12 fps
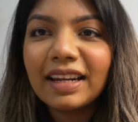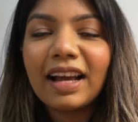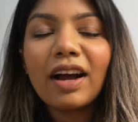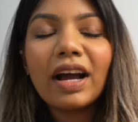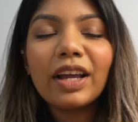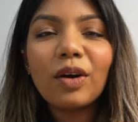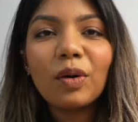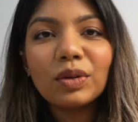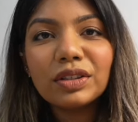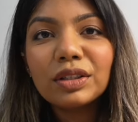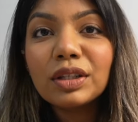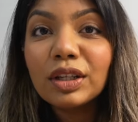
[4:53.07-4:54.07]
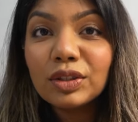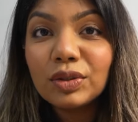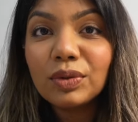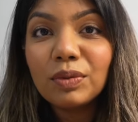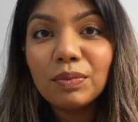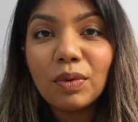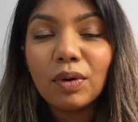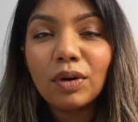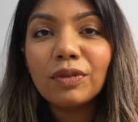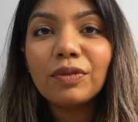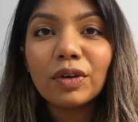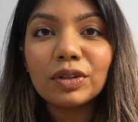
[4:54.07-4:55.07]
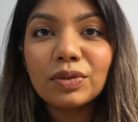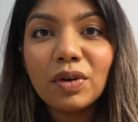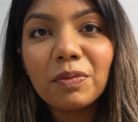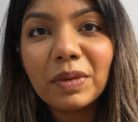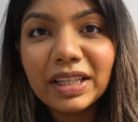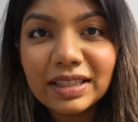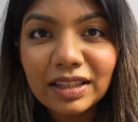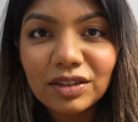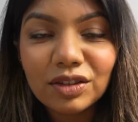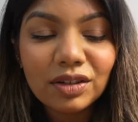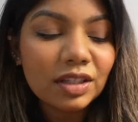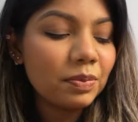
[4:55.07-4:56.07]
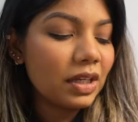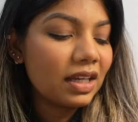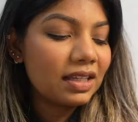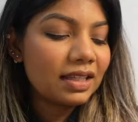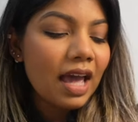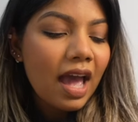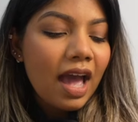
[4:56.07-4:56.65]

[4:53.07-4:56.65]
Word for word: and I ordered two more for two of my sisters because